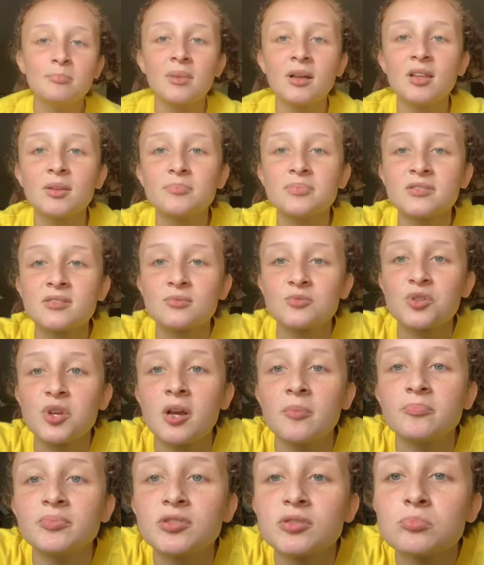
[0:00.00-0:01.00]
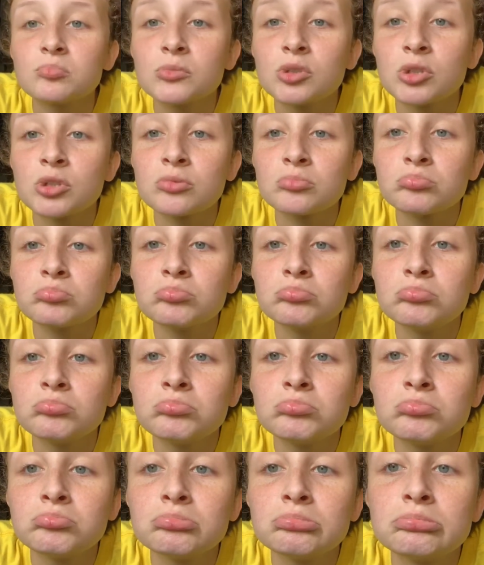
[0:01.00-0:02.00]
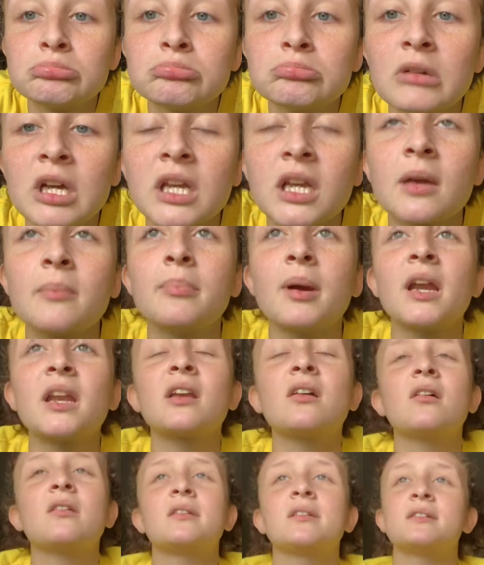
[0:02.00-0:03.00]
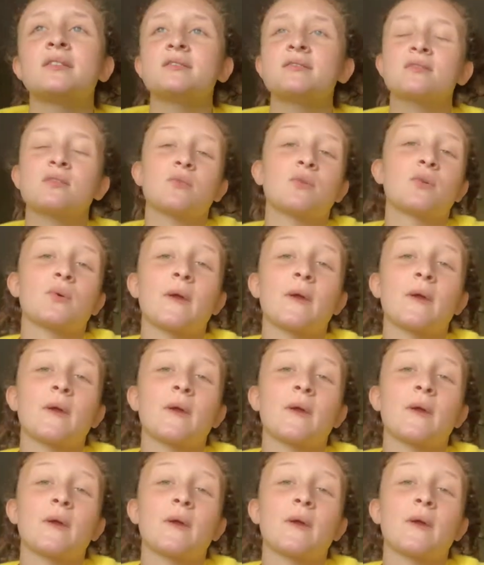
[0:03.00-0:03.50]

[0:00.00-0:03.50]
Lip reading: my lip is so chapped. Look, I kept biting on it, it's so